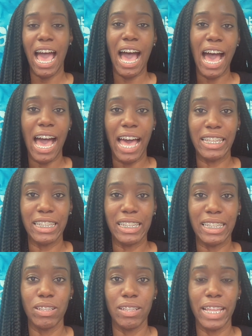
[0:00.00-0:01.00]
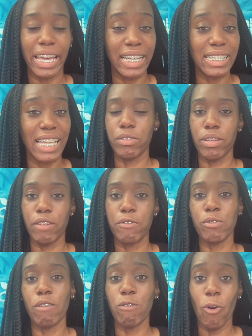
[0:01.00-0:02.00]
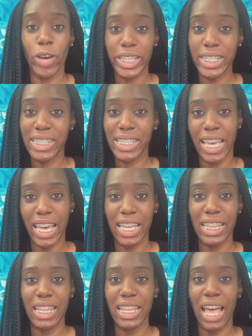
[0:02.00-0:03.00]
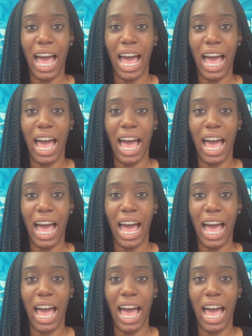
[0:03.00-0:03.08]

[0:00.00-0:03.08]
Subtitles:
And like I said, if you have oily skin,